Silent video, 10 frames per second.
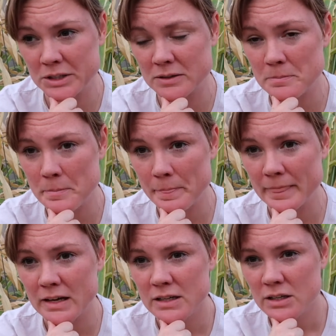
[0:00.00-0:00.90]
But
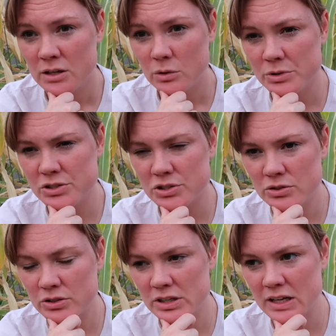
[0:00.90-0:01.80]
when you
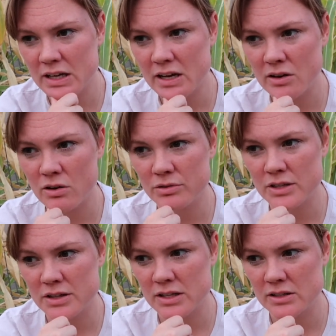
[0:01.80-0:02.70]
start looking at all
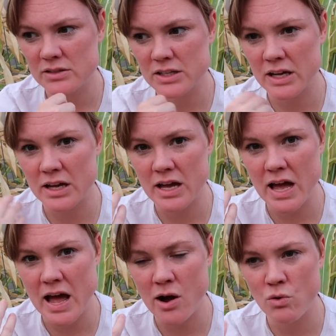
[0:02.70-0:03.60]
the things that
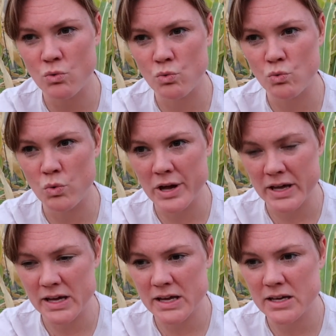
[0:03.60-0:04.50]

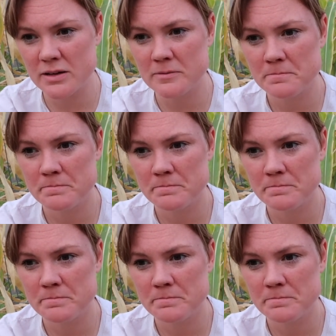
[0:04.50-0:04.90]
outweigh